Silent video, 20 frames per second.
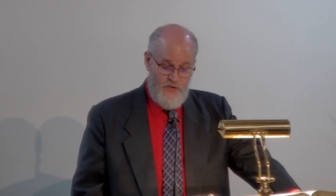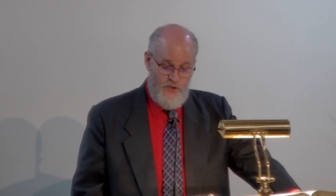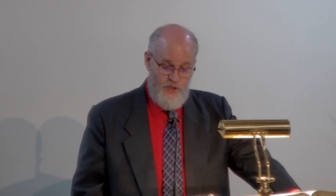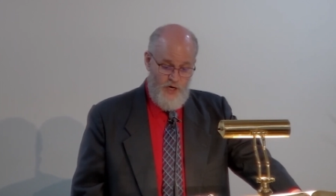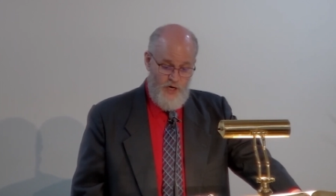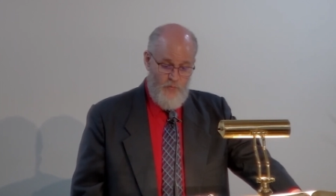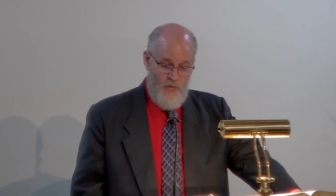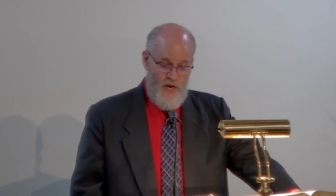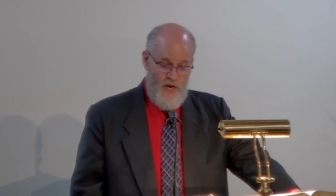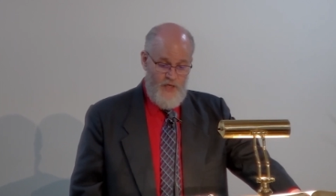
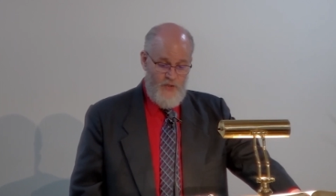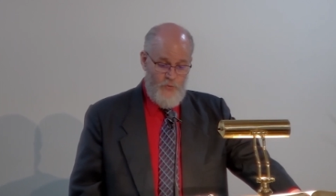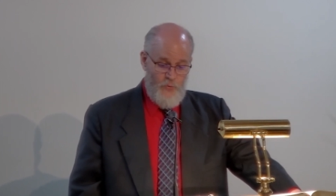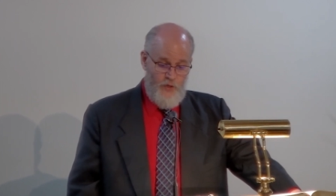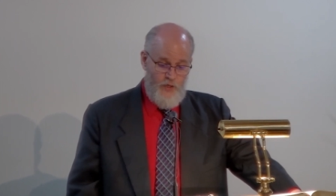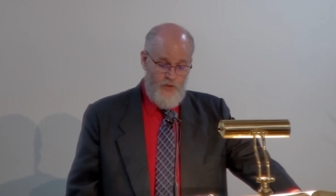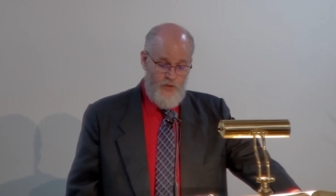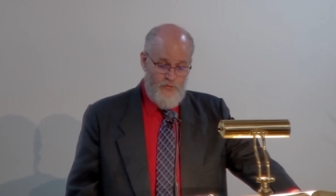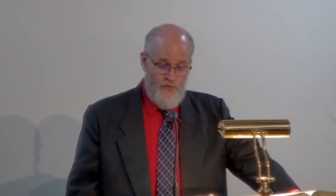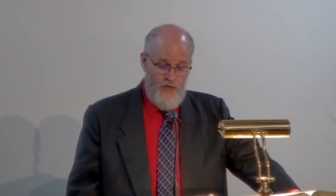Jeremiah
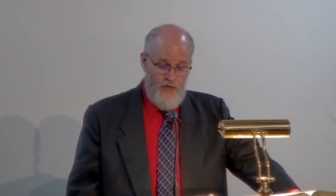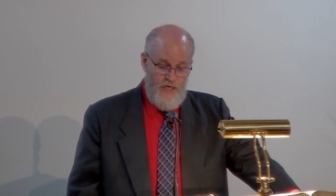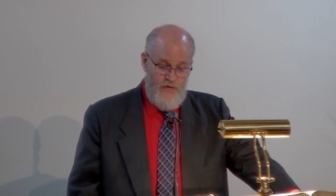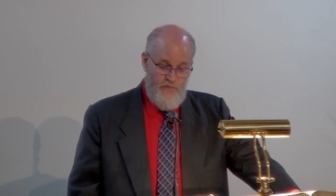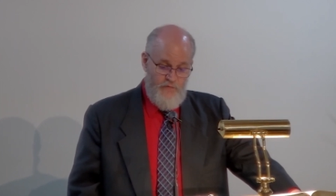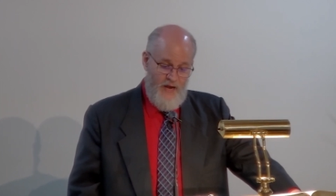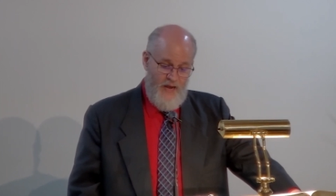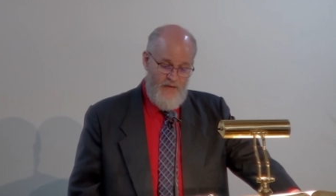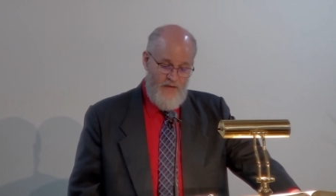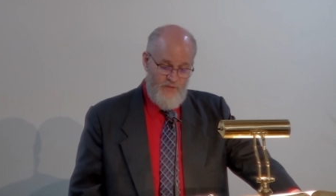
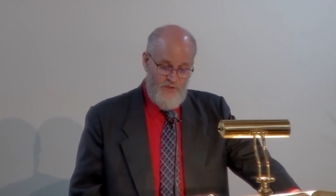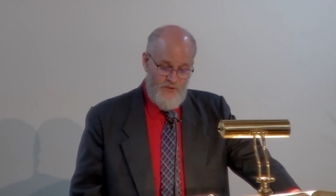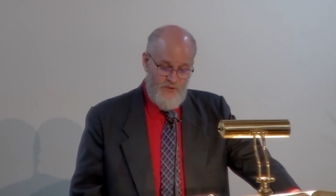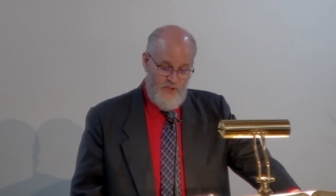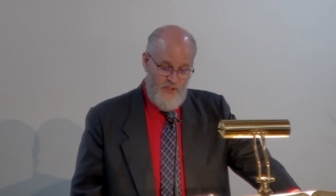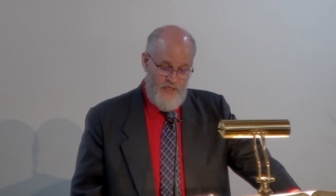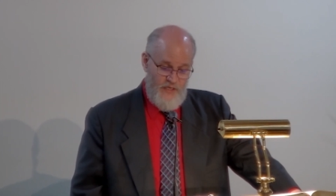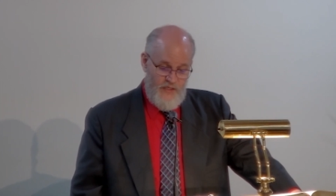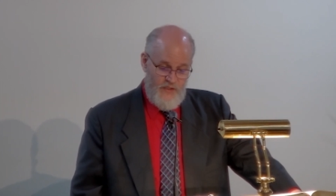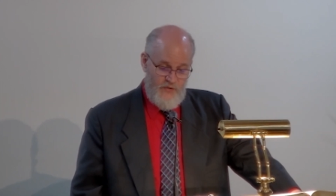23, 5 and
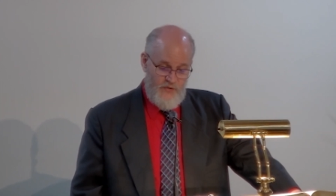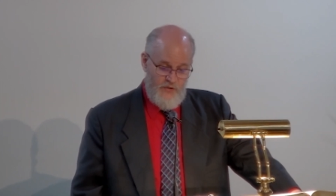6